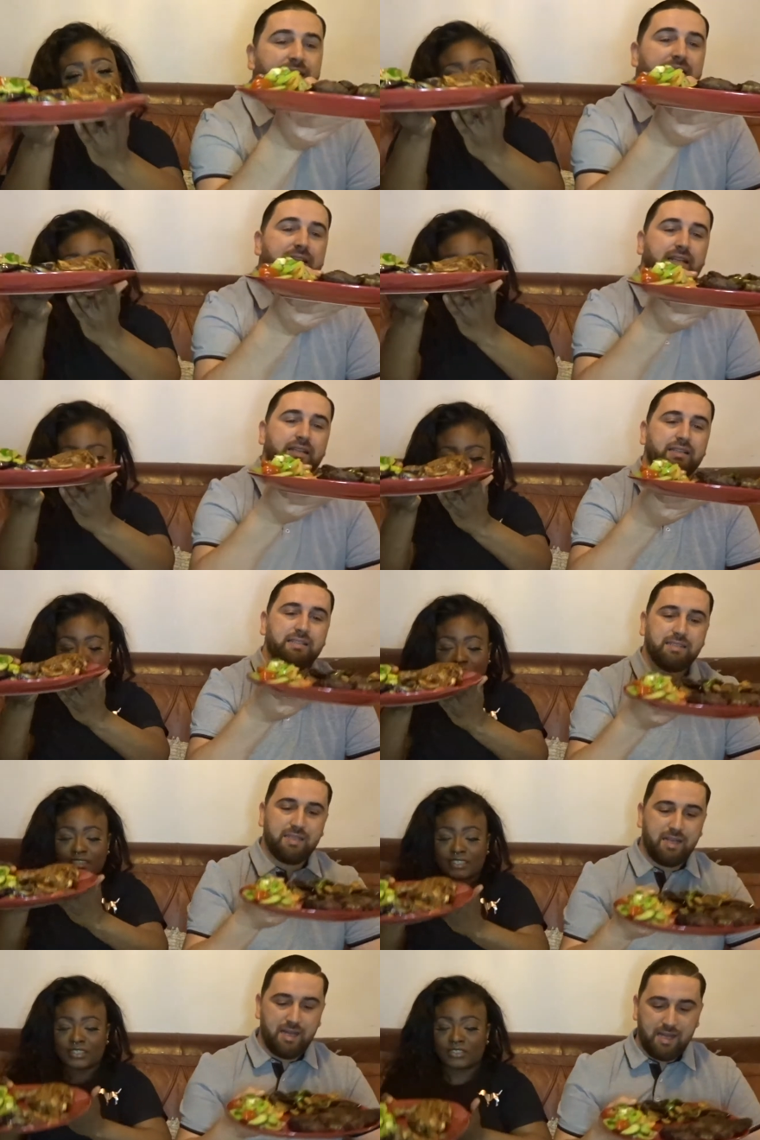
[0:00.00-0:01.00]

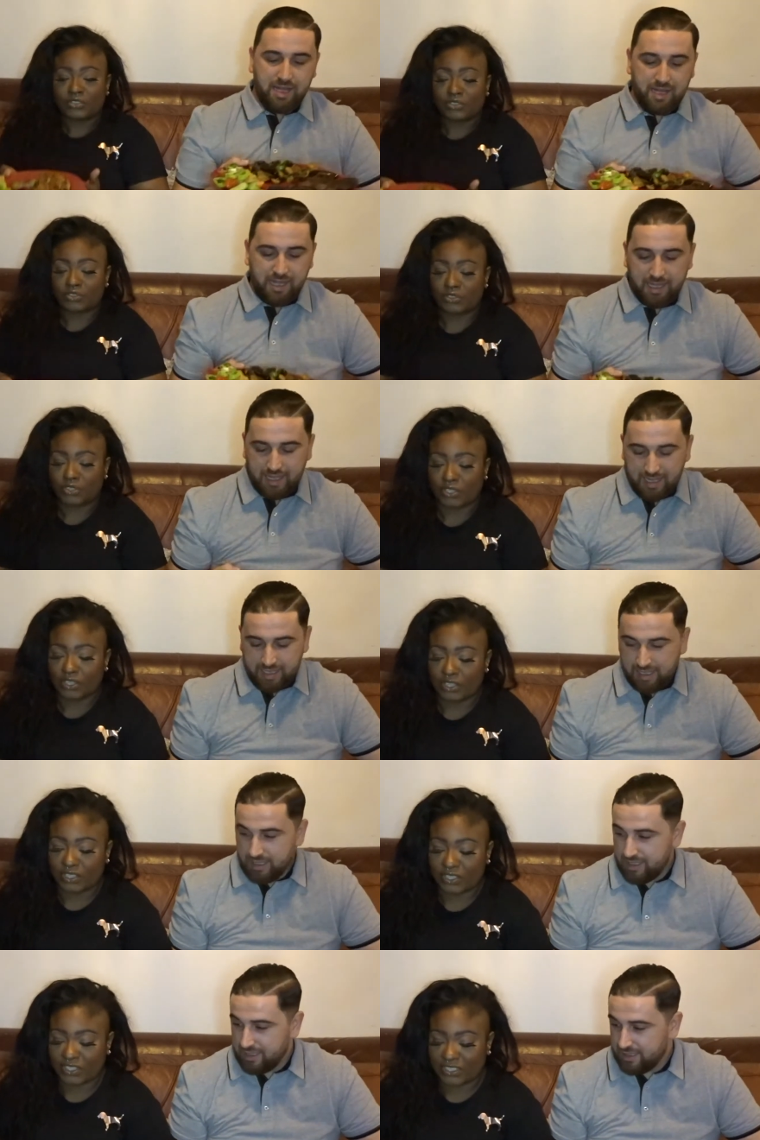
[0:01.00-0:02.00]
Speaker 1: So
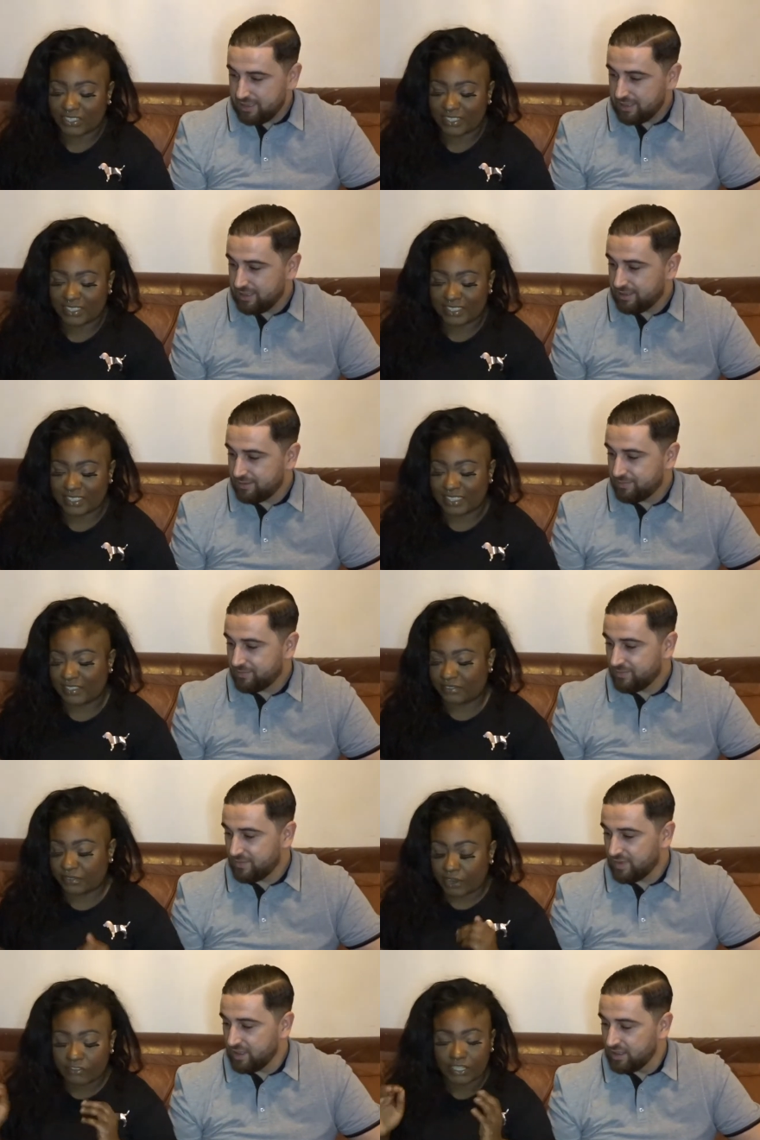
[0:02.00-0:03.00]

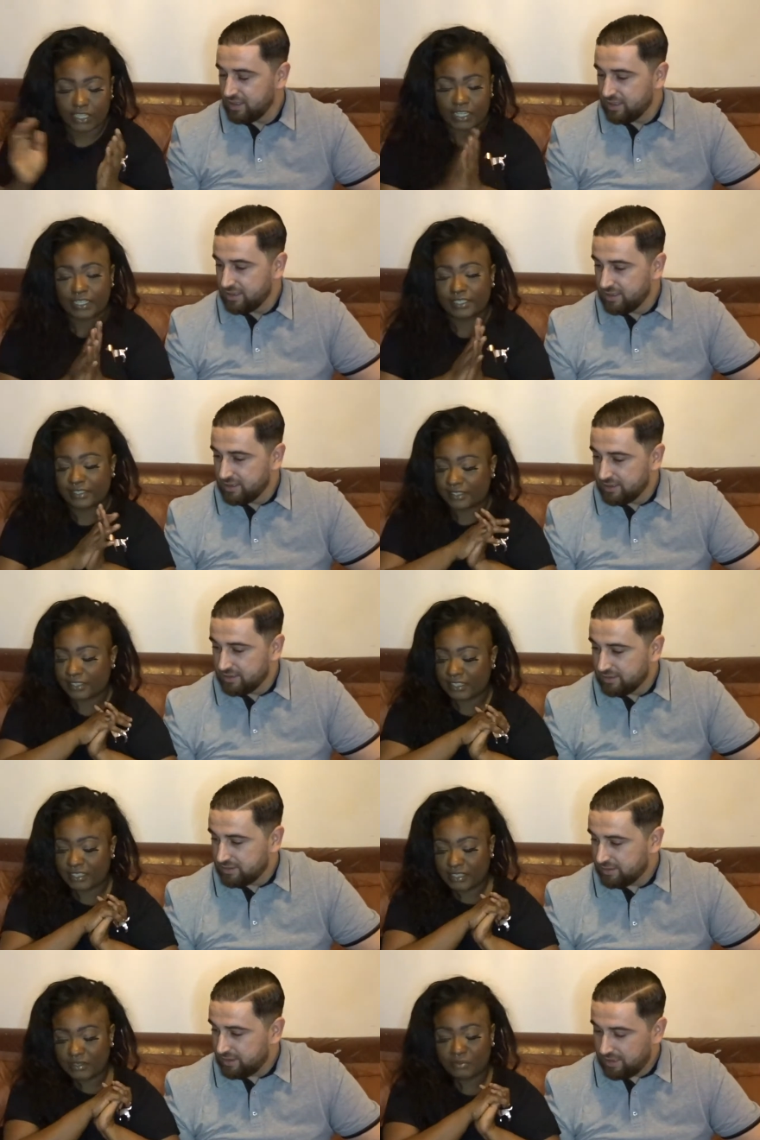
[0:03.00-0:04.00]
very nice.
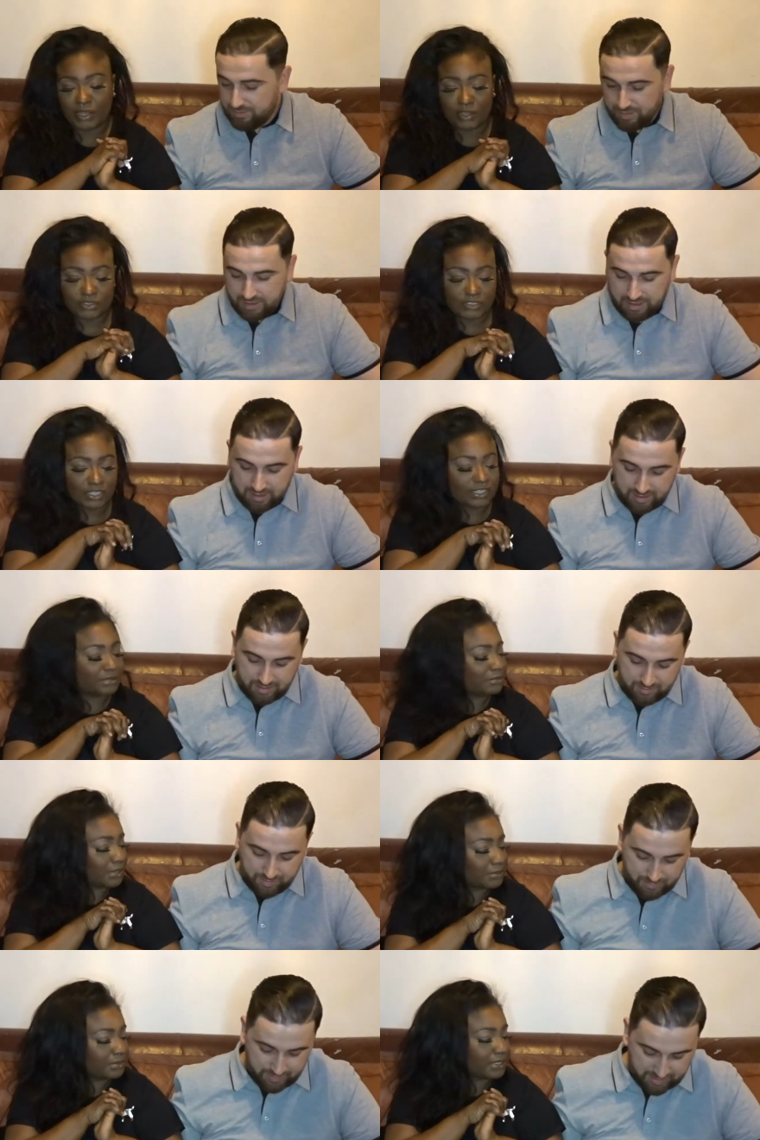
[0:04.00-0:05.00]
Today well we, done.
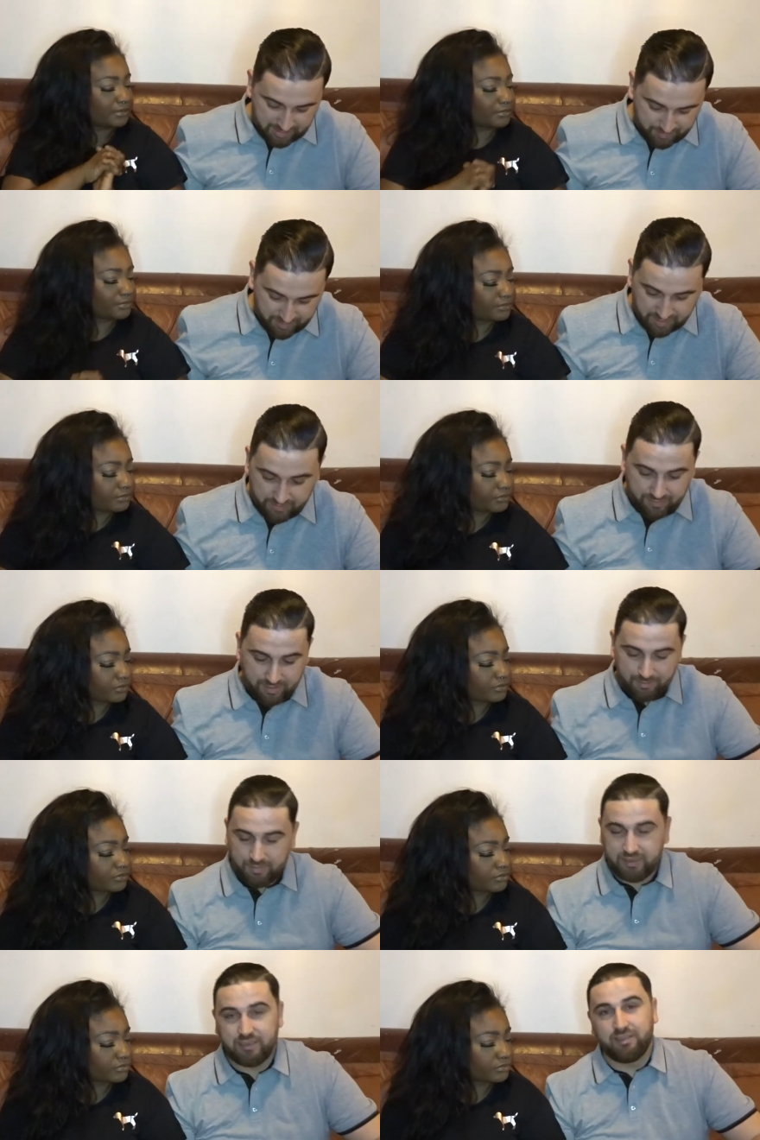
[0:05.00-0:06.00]
We
Speaker 2: went a bit of a
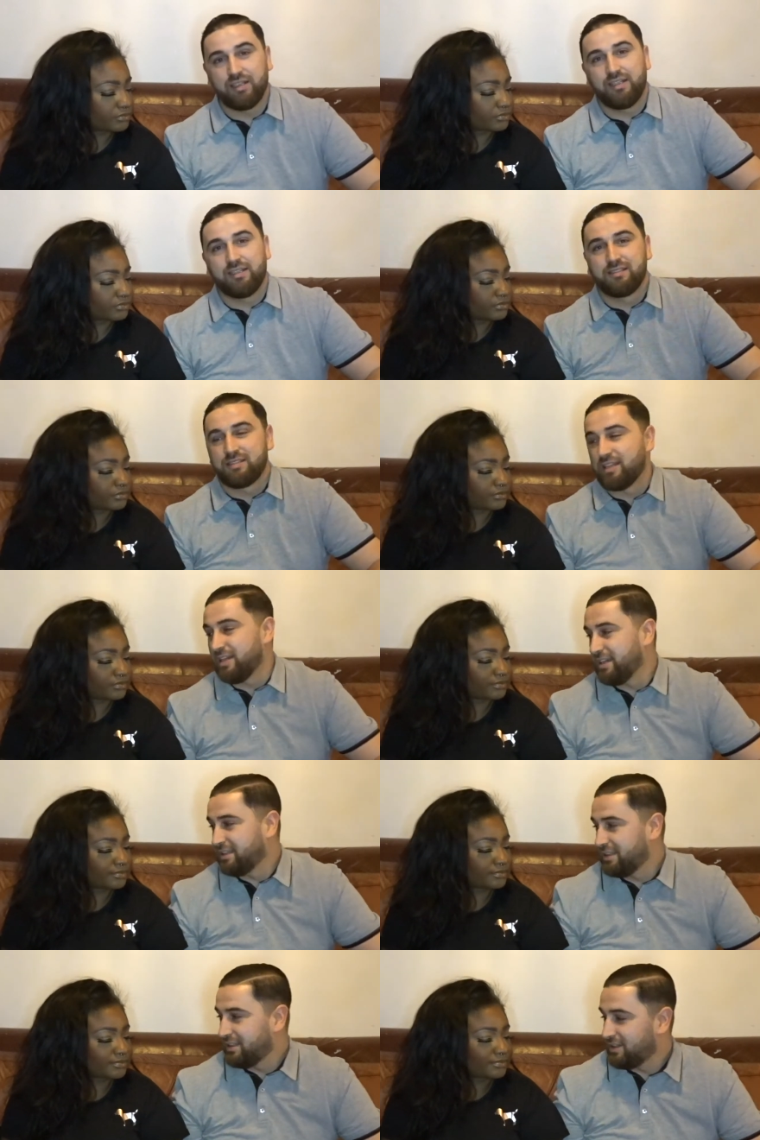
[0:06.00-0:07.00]
Mediterranean side.
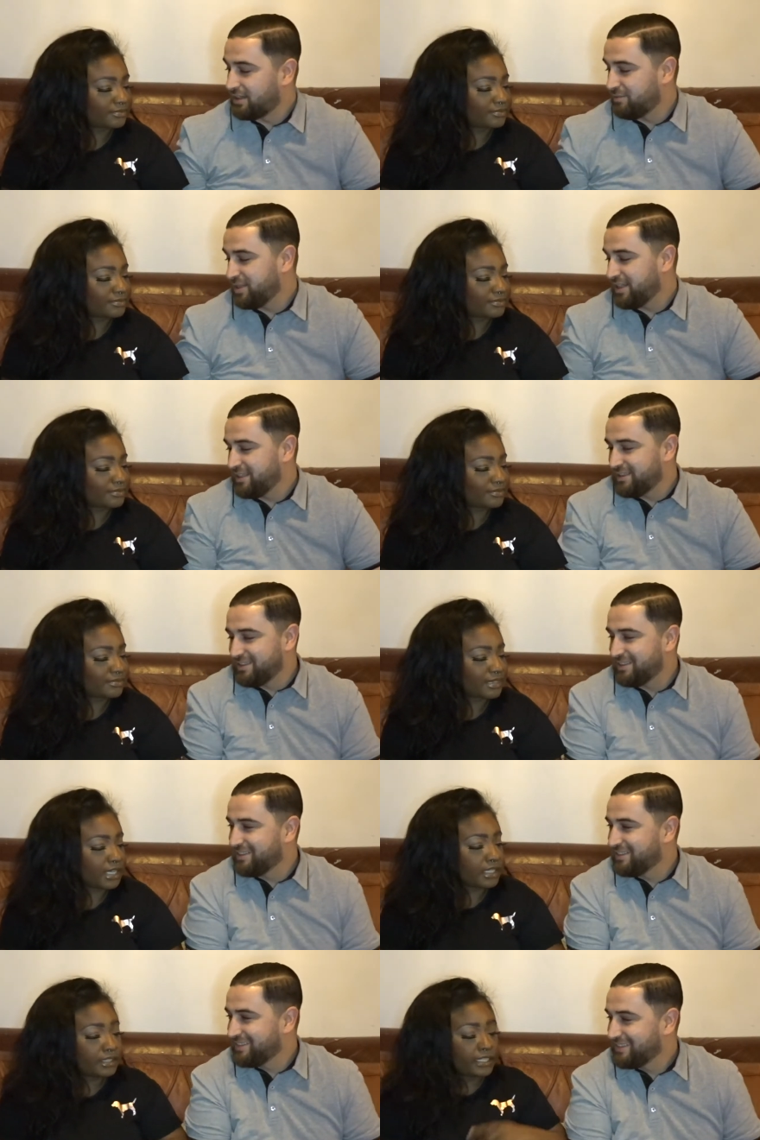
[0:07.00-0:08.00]
You know what I mean?
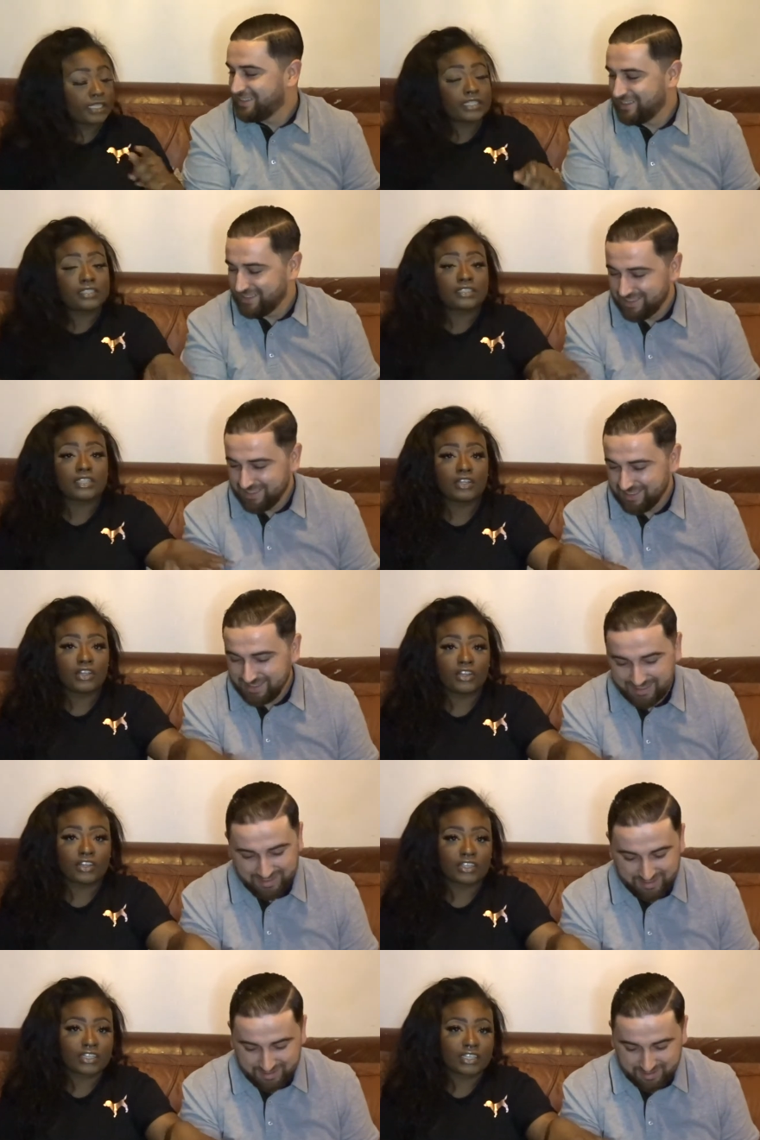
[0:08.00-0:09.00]
Speaker 1: These
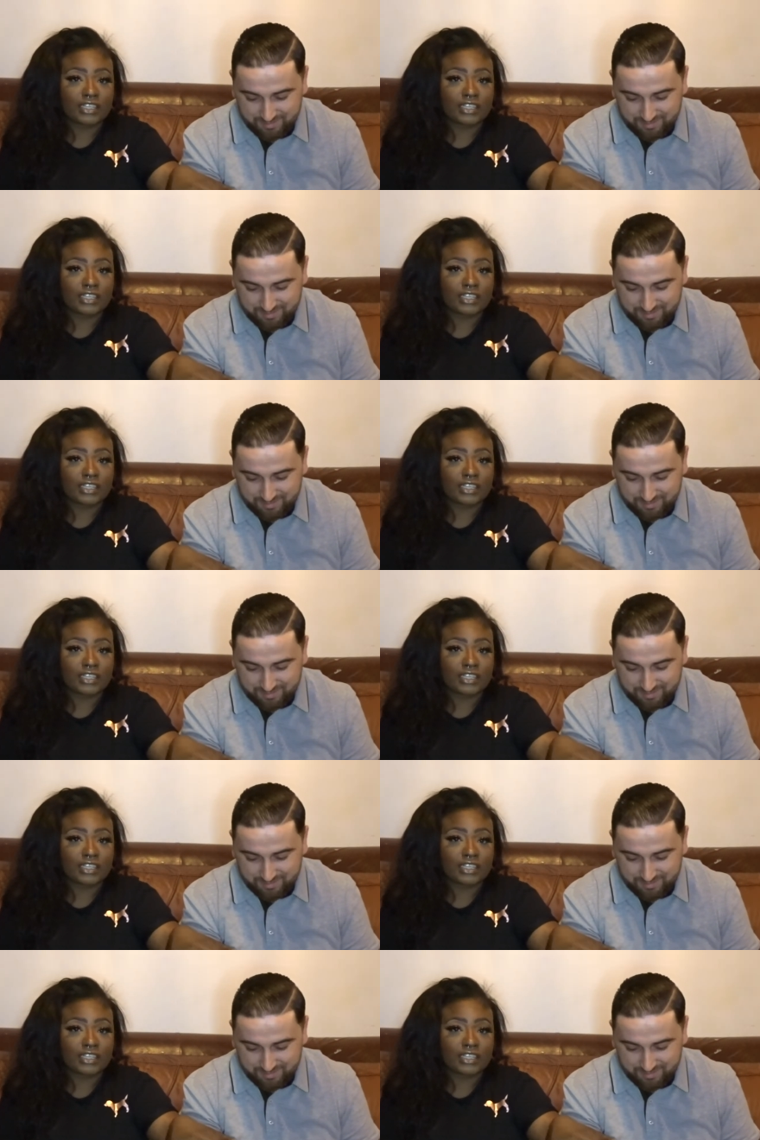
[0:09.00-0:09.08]
look